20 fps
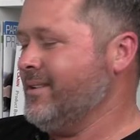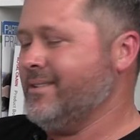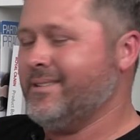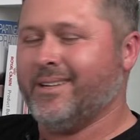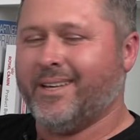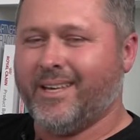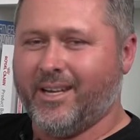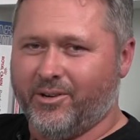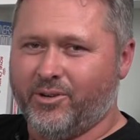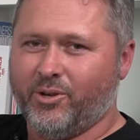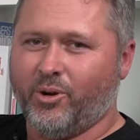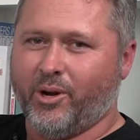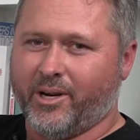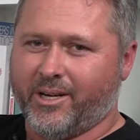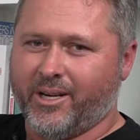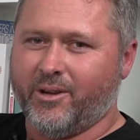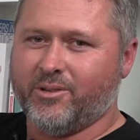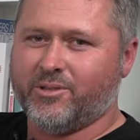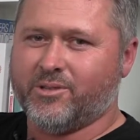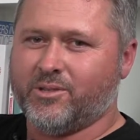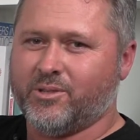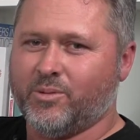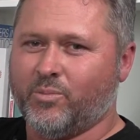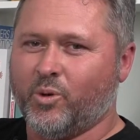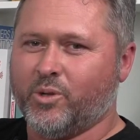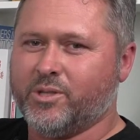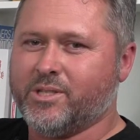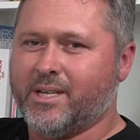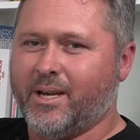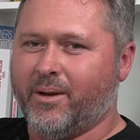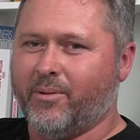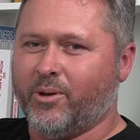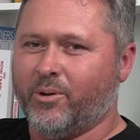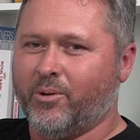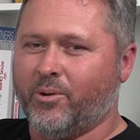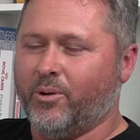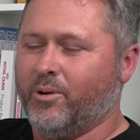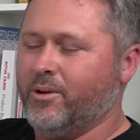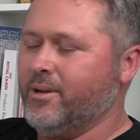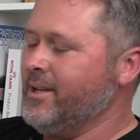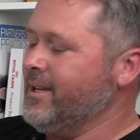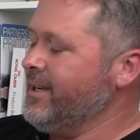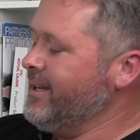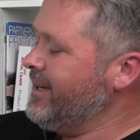to get a diagnosis on what's going on.